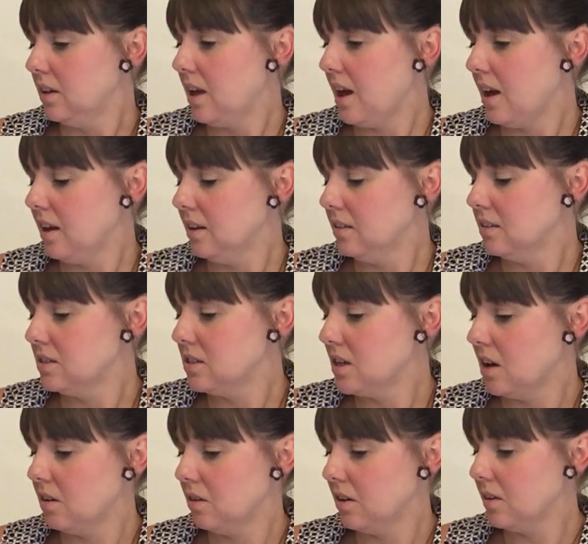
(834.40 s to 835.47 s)
Yeah, so
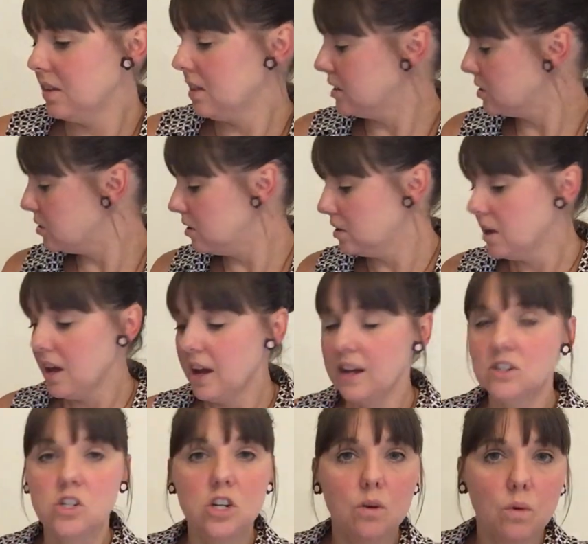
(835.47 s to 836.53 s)
I think that's good.
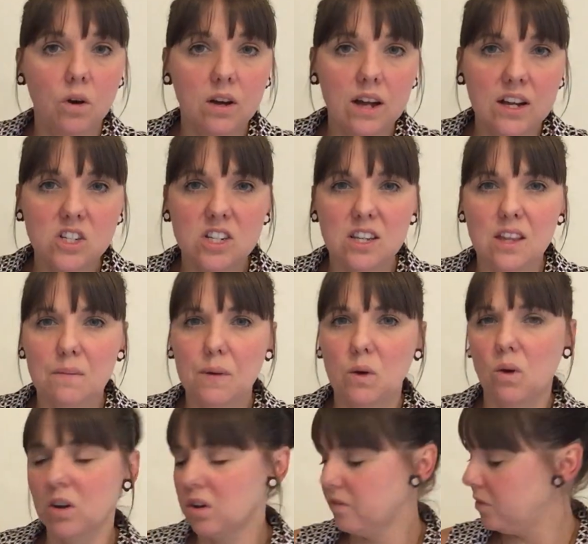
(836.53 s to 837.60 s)
And do you know what, actually, that'd be
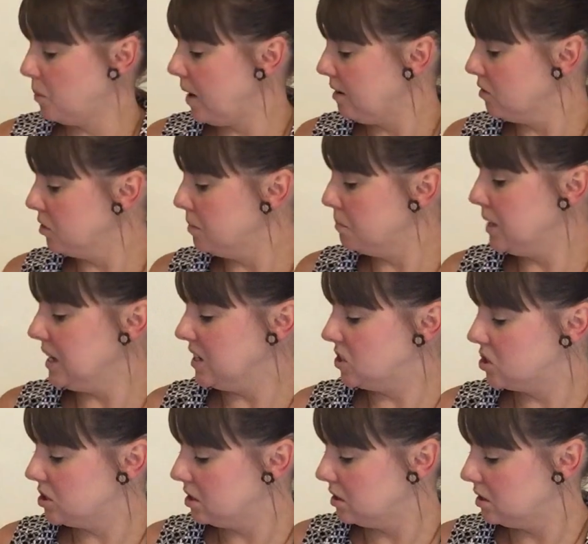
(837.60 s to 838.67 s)
quite good for wearing on the
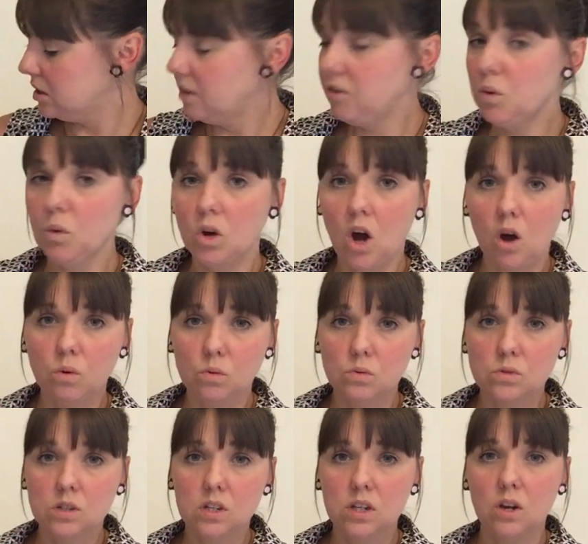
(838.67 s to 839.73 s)
beach if you were
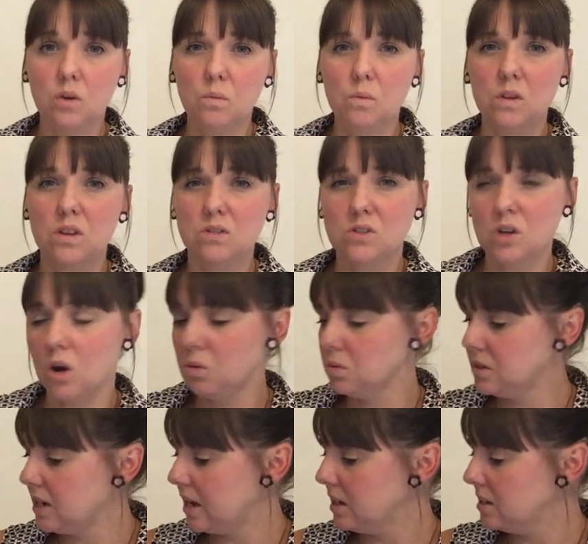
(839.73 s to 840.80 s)
cold, you know, on one of those
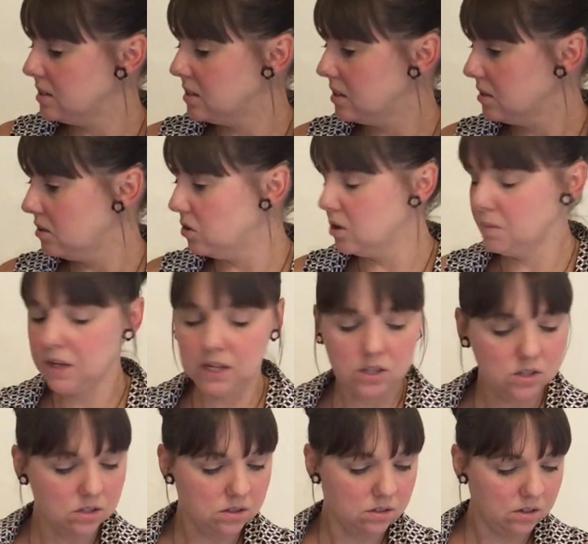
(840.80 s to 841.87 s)
cold days on the
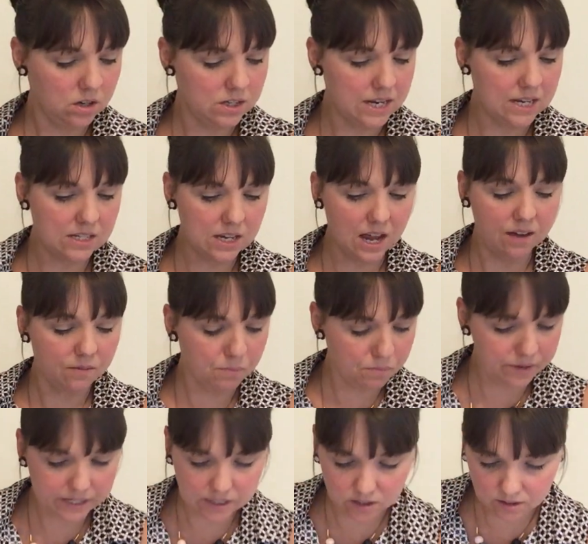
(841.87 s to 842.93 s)
beach that you tend to have in
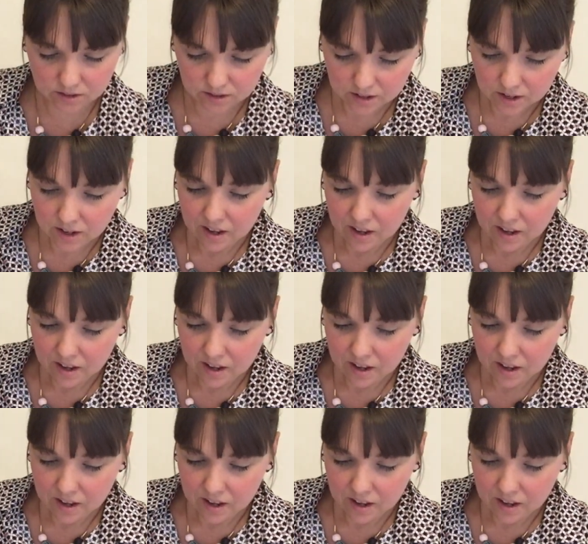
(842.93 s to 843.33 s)
Britain.